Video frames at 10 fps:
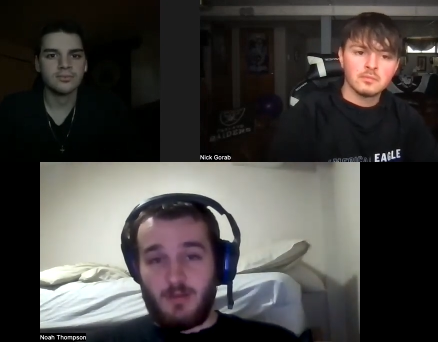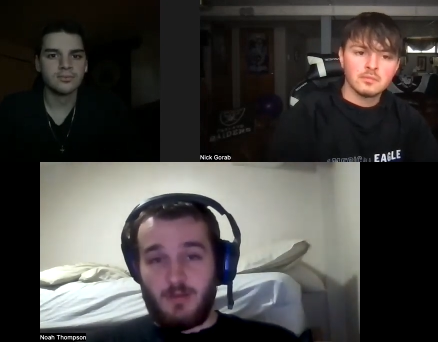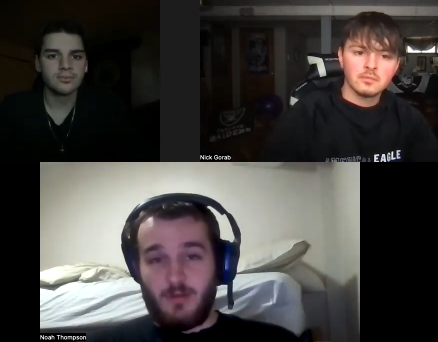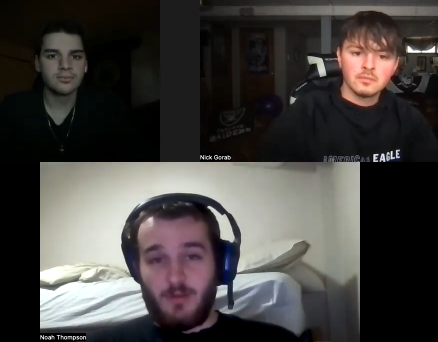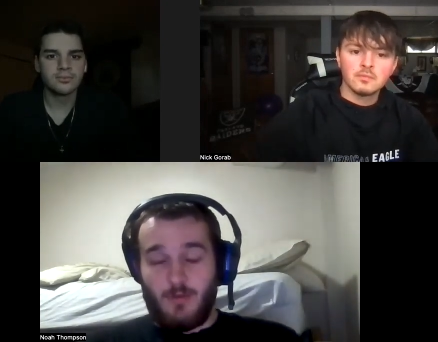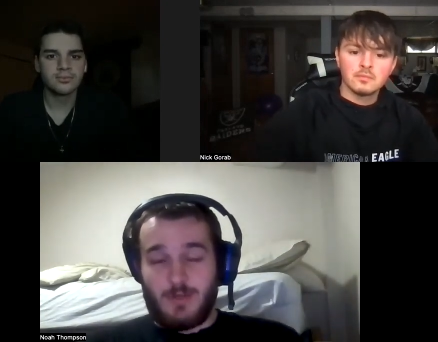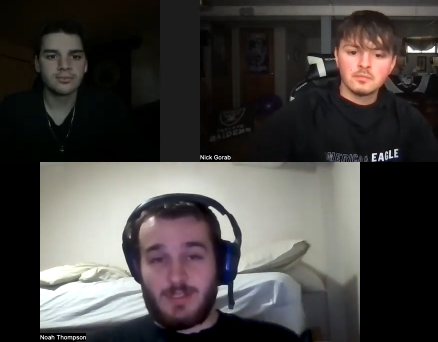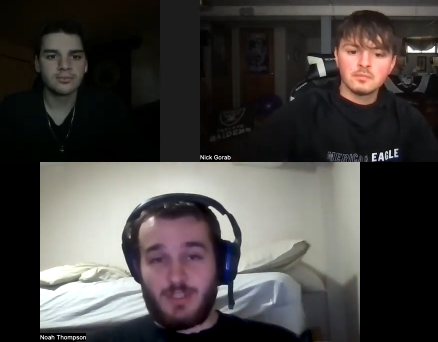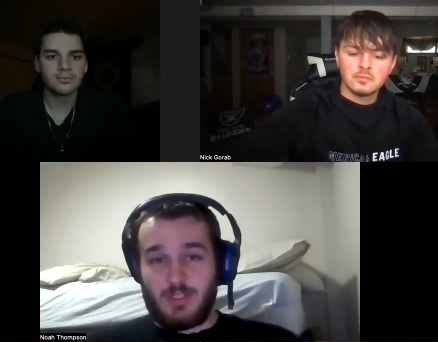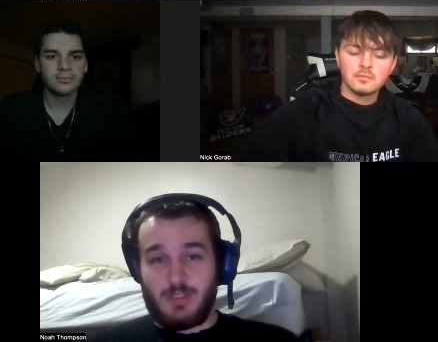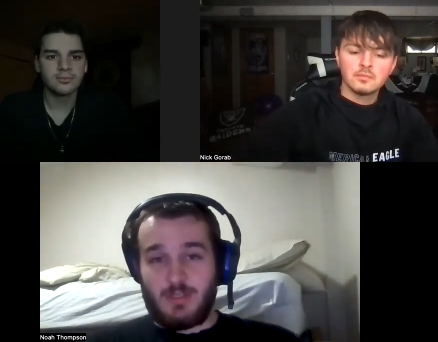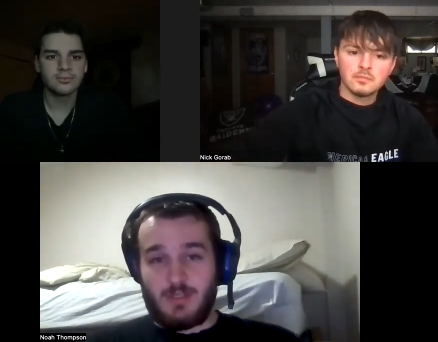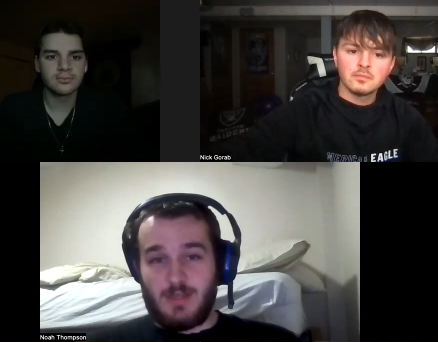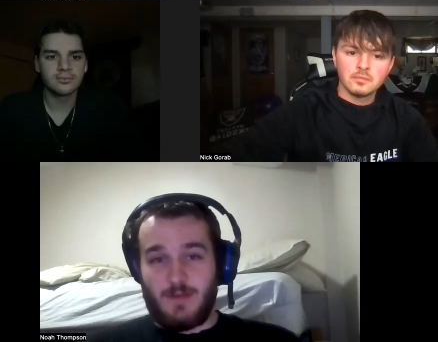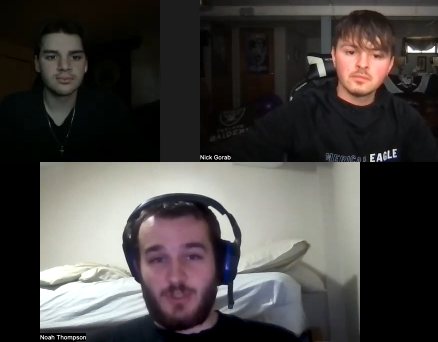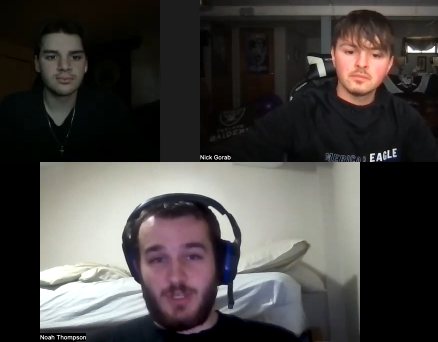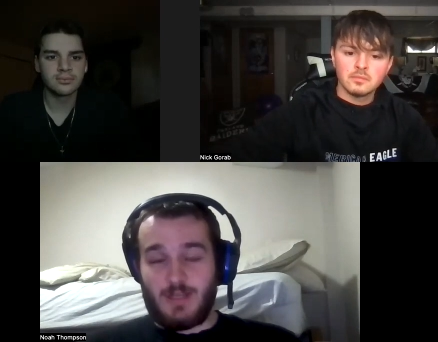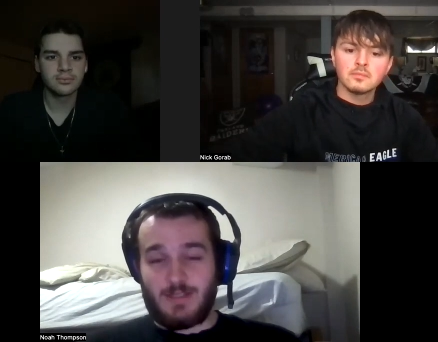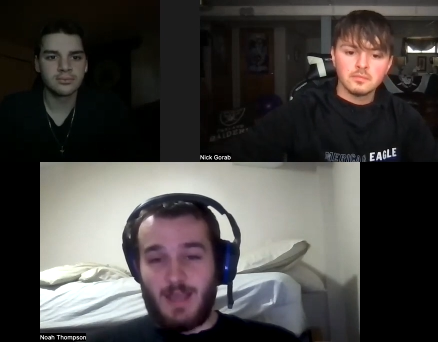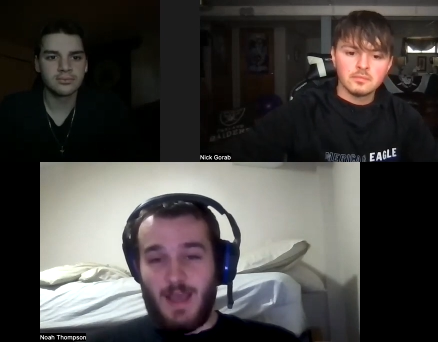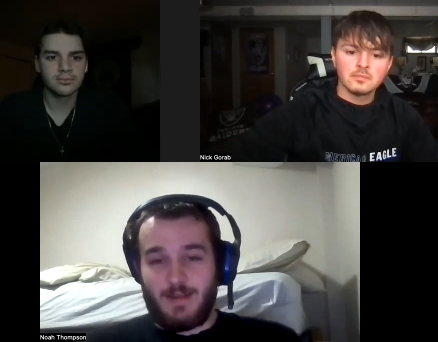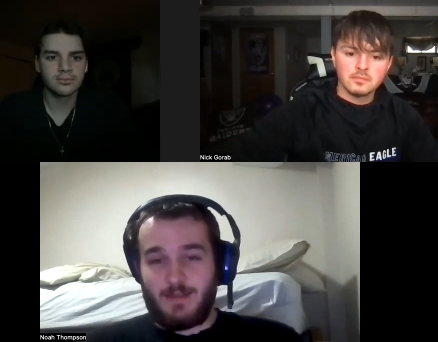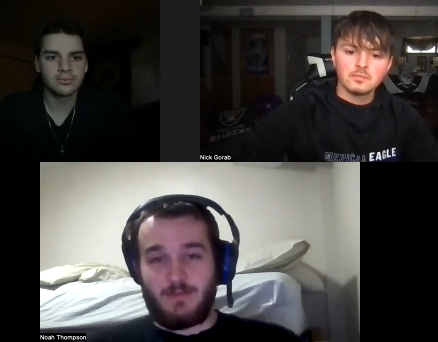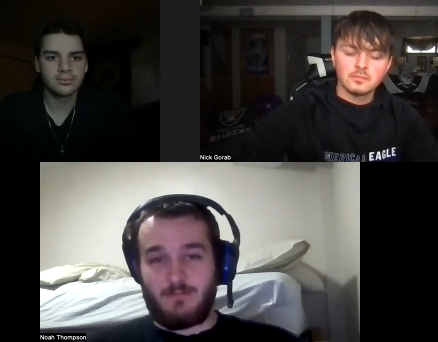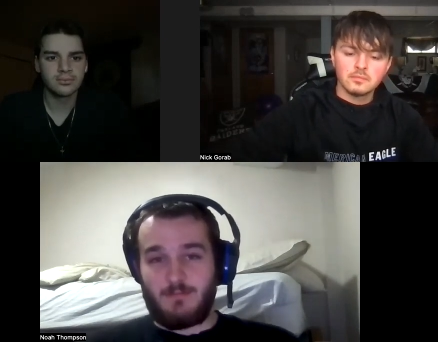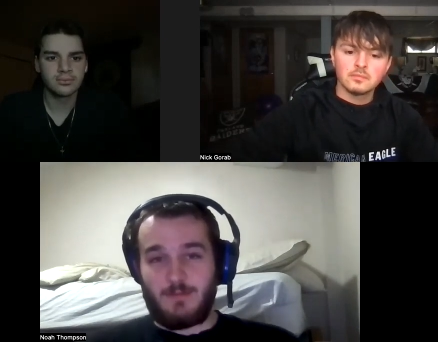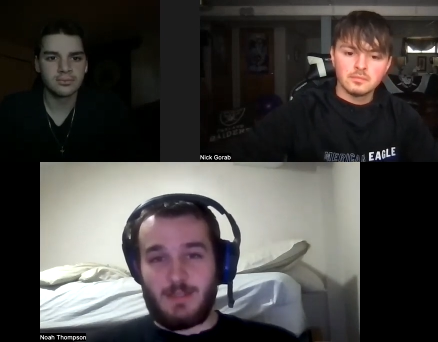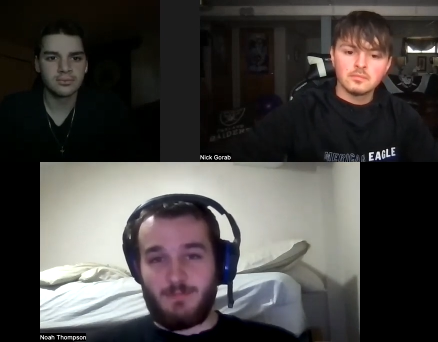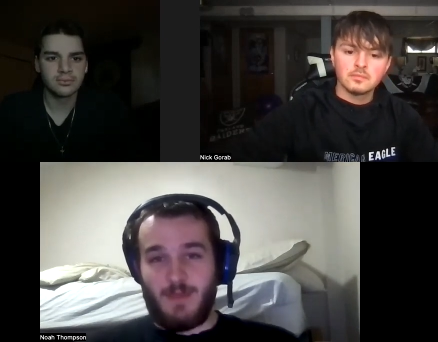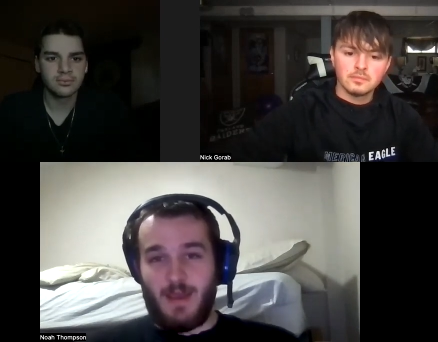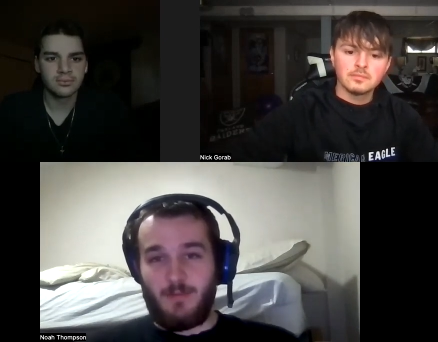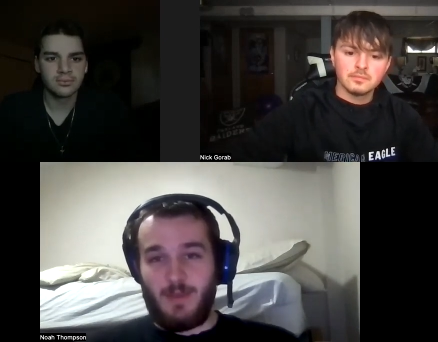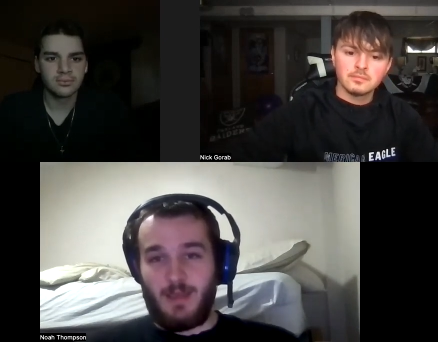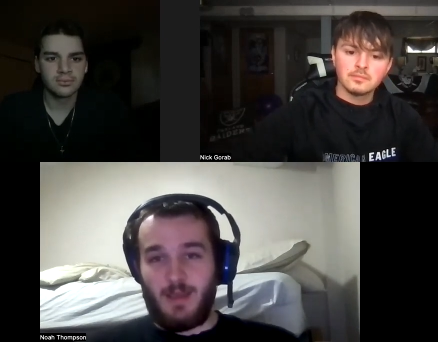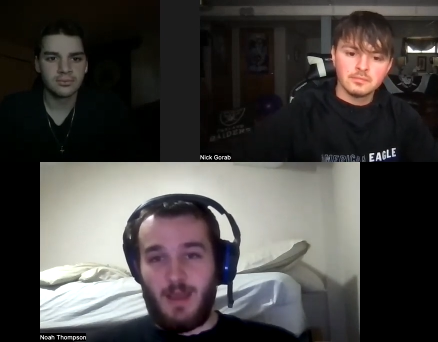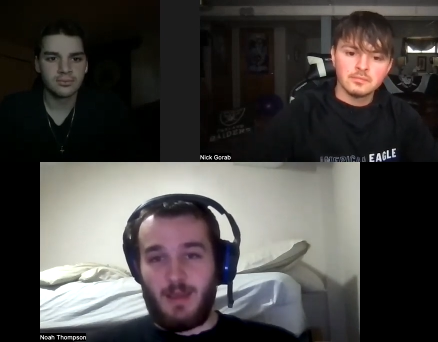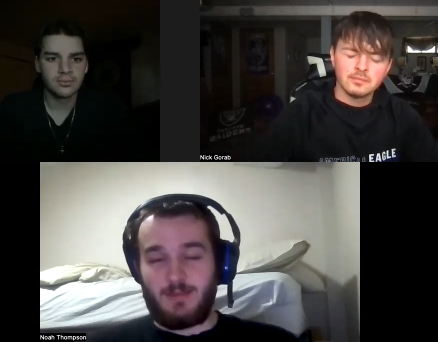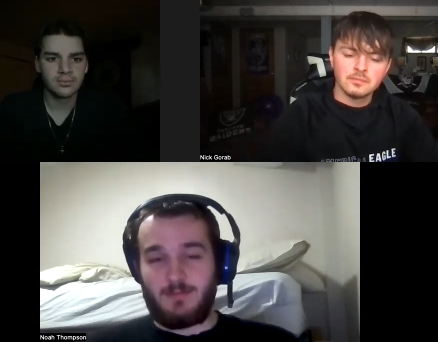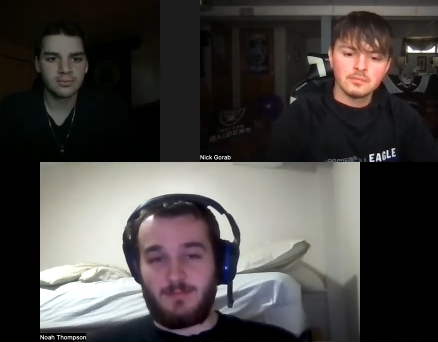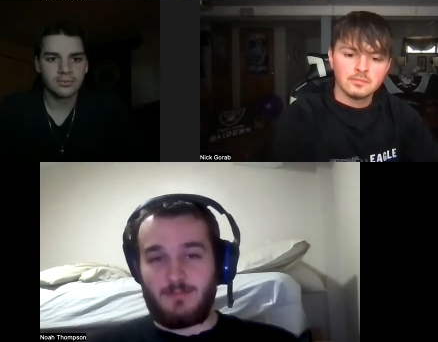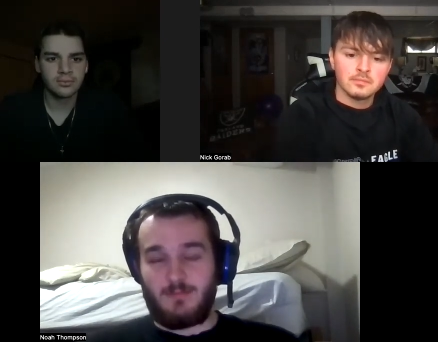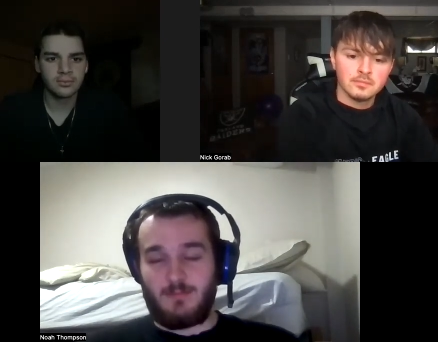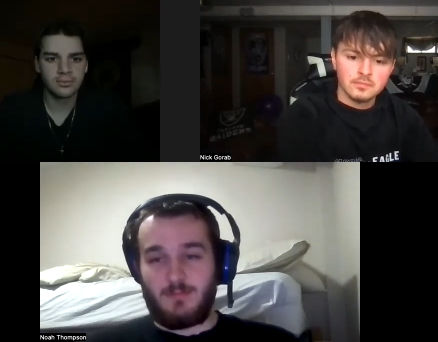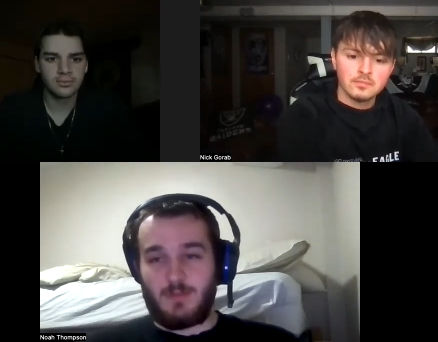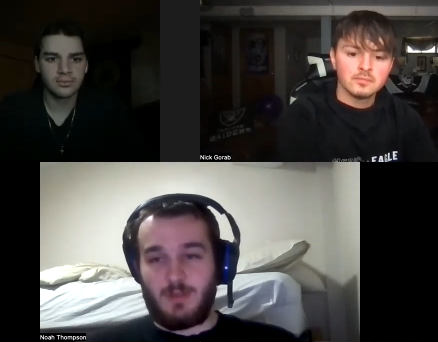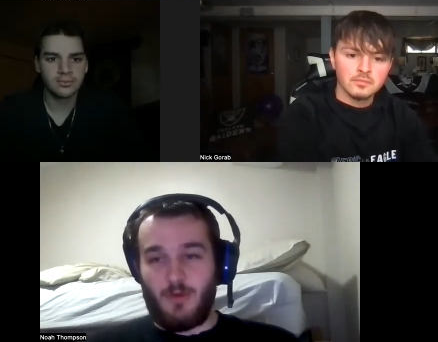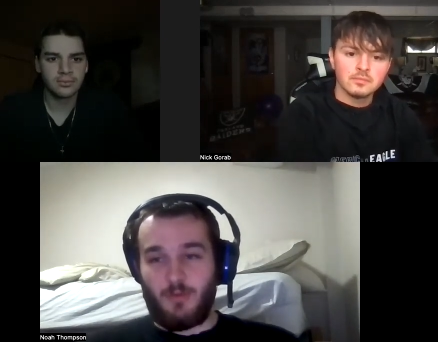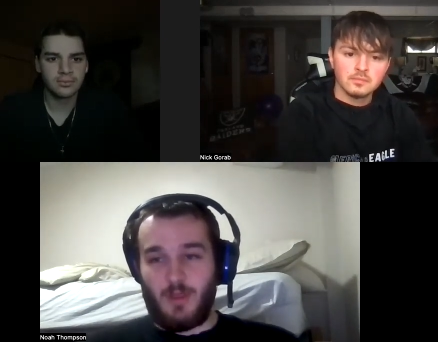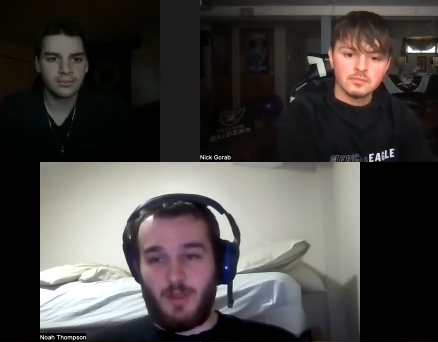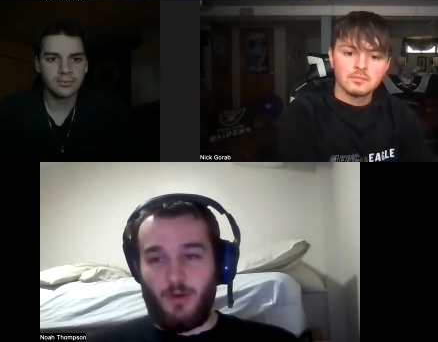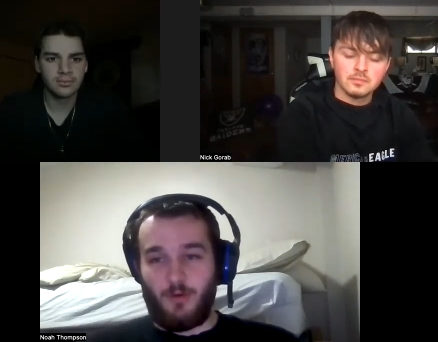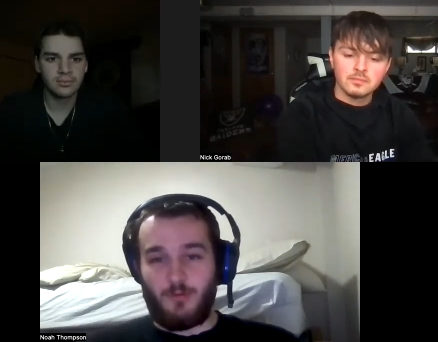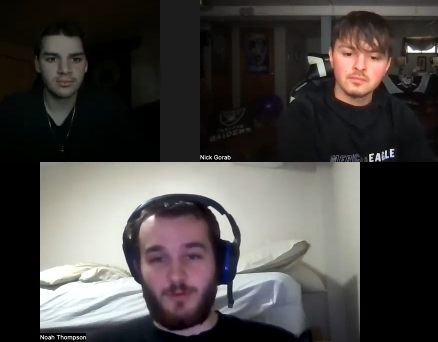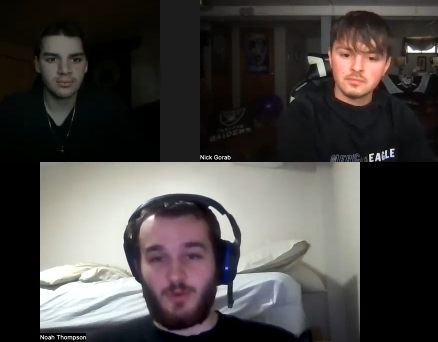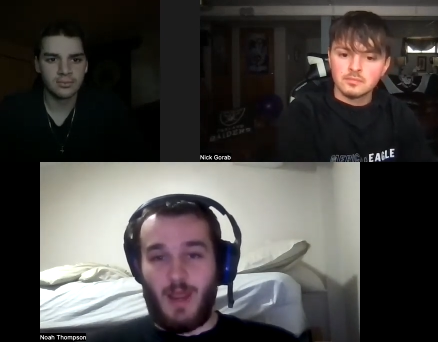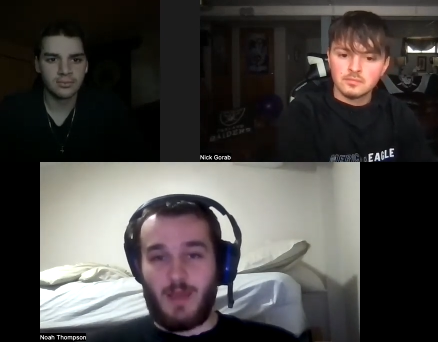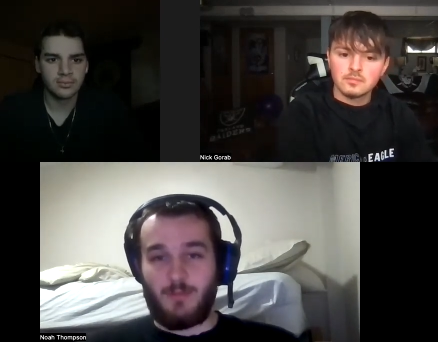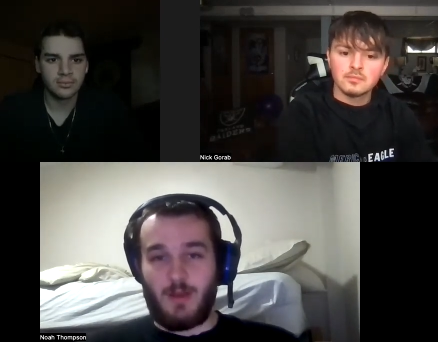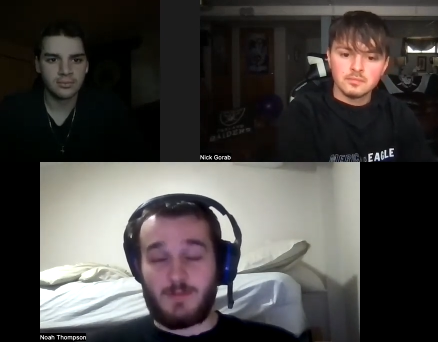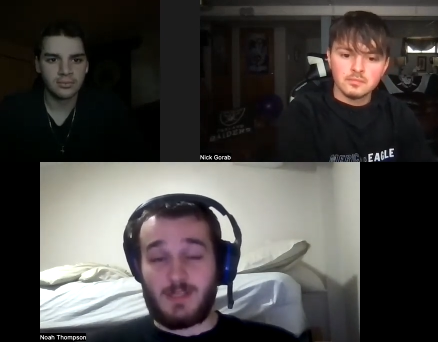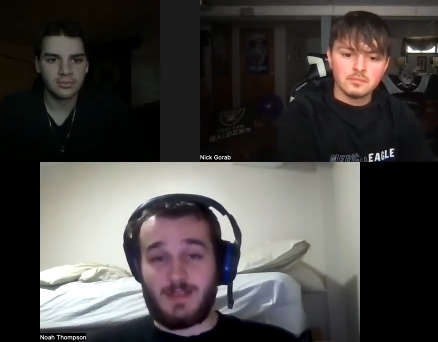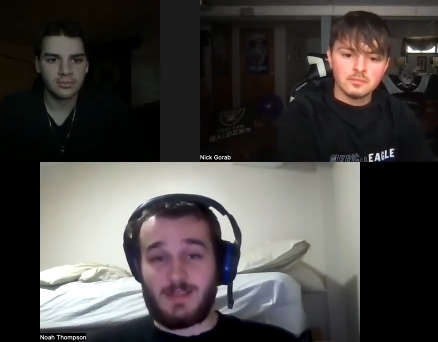Speaker 1: the, the rest of she stuff she does kind of is meta me. I don't think her tribe life's going to